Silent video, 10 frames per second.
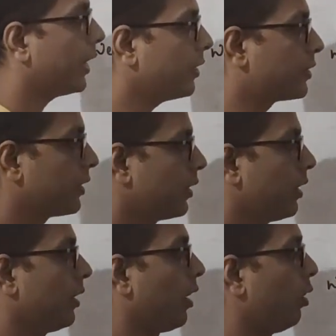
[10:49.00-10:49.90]
it?
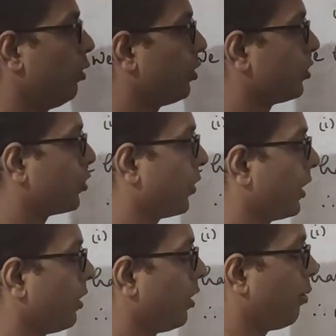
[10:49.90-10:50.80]
Now
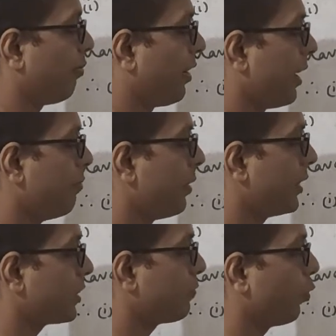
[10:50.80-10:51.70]
5
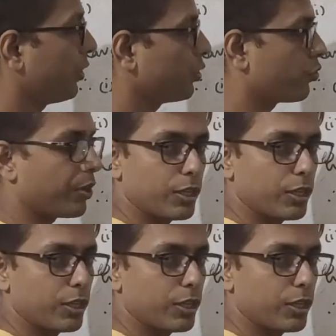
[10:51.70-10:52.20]
minus 4 into 3